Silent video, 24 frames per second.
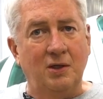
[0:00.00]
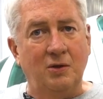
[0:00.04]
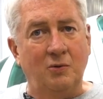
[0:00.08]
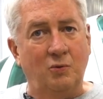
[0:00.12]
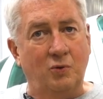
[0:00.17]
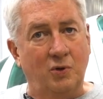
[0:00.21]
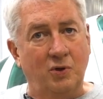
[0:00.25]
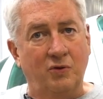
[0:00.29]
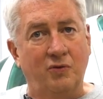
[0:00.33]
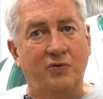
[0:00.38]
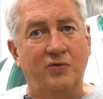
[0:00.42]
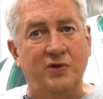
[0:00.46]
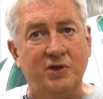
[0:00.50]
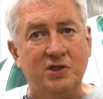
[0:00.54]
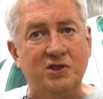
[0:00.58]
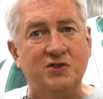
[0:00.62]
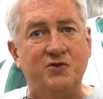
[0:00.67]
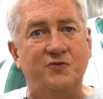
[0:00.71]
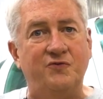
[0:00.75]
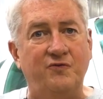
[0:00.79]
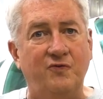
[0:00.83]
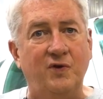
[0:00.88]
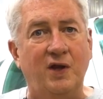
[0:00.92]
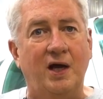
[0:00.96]
will this
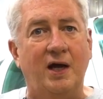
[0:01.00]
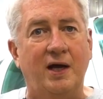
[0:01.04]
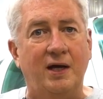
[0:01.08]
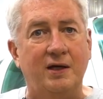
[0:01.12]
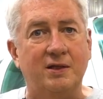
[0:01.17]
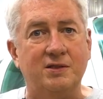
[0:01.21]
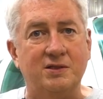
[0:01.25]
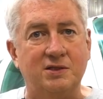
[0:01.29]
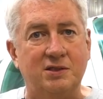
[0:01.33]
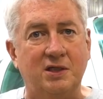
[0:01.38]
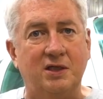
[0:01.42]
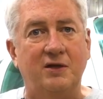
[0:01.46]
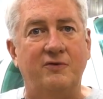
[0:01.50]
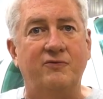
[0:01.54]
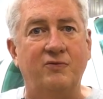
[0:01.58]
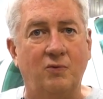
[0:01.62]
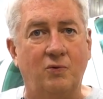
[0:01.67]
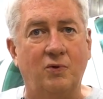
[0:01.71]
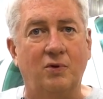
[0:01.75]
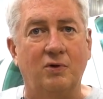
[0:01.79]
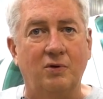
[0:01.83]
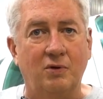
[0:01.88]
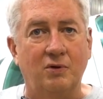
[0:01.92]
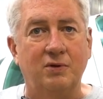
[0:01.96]
flight save the
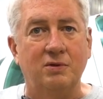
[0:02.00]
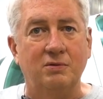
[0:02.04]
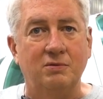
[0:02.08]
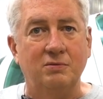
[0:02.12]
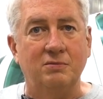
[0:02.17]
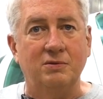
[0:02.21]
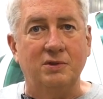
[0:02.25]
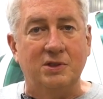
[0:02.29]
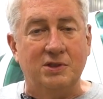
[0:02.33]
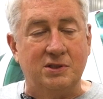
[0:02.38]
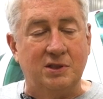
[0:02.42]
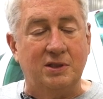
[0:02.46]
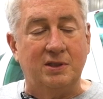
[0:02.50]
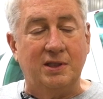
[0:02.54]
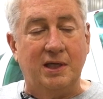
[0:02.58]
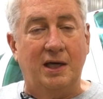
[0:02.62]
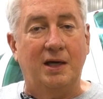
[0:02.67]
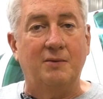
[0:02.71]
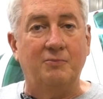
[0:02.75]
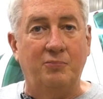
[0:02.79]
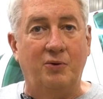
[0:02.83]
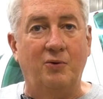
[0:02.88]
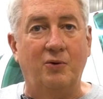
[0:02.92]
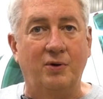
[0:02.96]
world? Is it
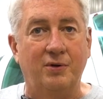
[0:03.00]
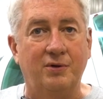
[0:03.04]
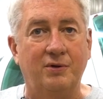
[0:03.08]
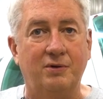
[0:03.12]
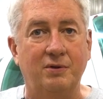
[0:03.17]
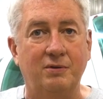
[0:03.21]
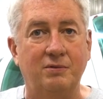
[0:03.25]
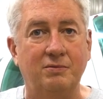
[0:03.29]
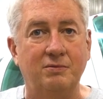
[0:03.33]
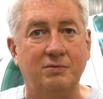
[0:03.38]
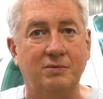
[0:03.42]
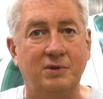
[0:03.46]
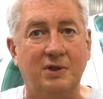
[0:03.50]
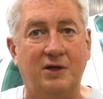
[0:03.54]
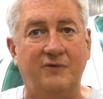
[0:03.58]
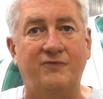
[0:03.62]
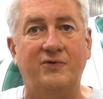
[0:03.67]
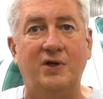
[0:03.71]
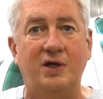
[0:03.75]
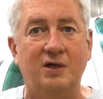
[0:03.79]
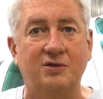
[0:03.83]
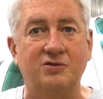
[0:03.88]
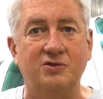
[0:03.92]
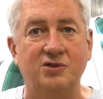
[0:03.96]
that important? And if
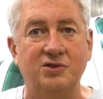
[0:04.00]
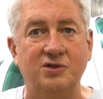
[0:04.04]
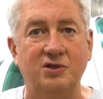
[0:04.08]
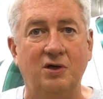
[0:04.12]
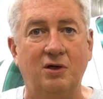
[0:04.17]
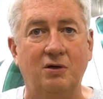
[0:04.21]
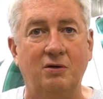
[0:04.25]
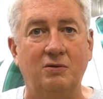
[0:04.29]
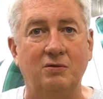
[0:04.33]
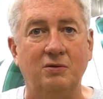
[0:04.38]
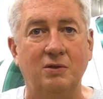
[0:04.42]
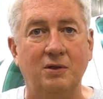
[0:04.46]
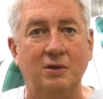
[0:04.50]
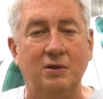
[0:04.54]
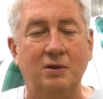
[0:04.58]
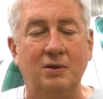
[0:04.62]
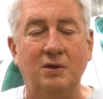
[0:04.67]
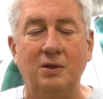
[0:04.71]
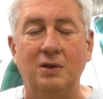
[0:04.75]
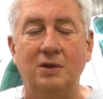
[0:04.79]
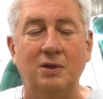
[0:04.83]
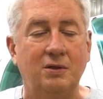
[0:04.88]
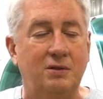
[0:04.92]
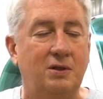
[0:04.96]
the answer is no,
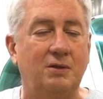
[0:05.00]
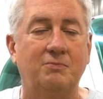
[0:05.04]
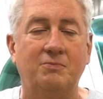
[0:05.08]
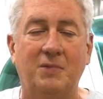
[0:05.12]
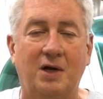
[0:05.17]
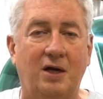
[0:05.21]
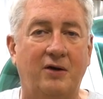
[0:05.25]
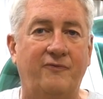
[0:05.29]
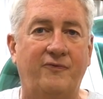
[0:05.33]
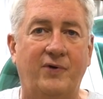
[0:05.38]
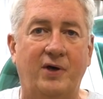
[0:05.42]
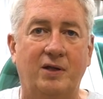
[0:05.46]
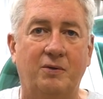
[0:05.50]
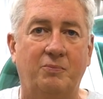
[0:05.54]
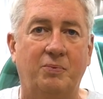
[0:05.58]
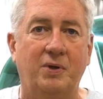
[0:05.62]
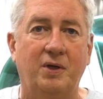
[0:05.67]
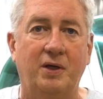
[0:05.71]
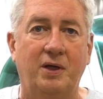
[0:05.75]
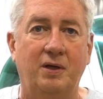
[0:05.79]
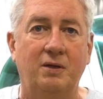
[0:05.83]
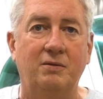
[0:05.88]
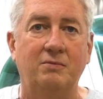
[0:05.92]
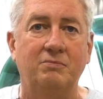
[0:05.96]
then modify the
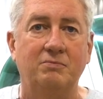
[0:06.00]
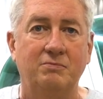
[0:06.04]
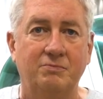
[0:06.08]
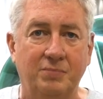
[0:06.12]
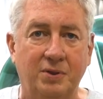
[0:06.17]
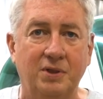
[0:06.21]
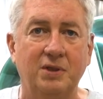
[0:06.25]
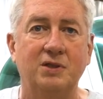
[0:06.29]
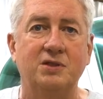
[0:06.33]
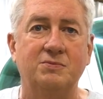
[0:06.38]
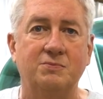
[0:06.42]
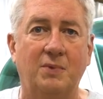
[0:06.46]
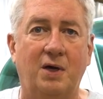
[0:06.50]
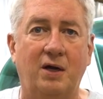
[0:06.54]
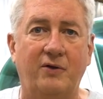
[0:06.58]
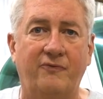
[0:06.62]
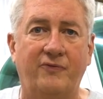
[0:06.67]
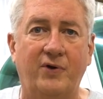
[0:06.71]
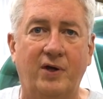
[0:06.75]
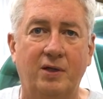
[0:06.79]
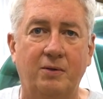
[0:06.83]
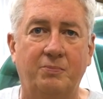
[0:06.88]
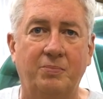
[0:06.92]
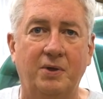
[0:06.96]
plan. Please
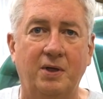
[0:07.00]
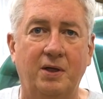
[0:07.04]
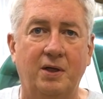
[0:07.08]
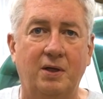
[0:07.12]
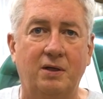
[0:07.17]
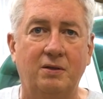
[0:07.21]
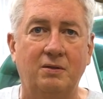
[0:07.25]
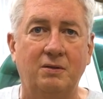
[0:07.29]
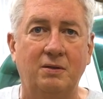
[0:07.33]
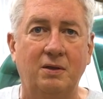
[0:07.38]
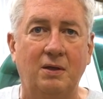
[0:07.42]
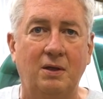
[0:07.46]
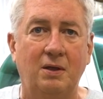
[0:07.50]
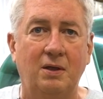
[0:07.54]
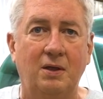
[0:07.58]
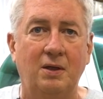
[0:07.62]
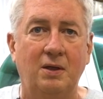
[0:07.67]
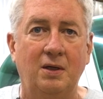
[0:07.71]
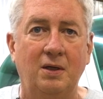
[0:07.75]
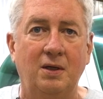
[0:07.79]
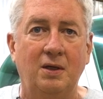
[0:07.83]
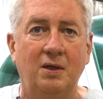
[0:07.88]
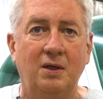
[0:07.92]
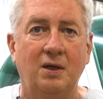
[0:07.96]
modify the plan.
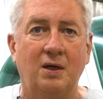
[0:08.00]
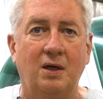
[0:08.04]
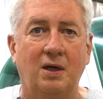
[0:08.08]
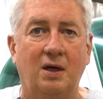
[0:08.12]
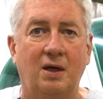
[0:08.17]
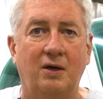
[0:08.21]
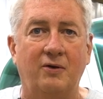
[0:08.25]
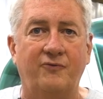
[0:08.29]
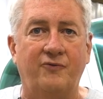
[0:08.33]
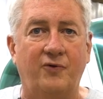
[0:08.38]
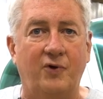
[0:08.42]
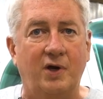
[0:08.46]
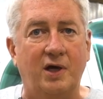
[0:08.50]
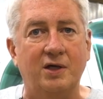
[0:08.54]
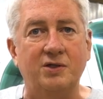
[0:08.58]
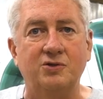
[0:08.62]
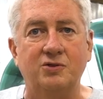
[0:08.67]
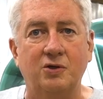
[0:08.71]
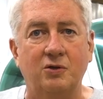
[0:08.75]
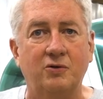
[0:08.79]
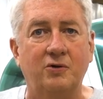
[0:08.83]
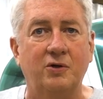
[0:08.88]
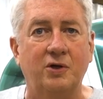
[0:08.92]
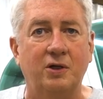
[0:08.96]
For
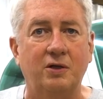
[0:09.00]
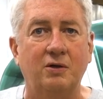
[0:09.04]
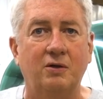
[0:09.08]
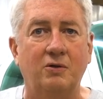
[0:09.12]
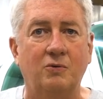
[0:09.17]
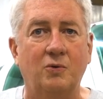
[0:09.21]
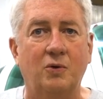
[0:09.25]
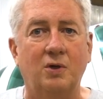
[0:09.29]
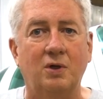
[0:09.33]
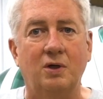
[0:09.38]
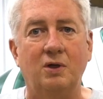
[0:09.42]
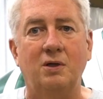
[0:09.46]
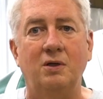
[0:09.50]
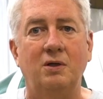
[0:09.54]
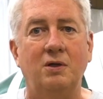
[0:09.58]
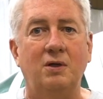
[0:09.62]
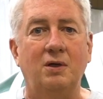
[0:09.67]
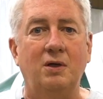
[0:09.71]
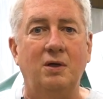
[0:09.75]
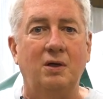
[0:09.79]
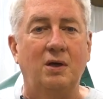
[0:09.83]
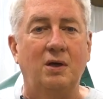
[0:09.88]
extracurricular work,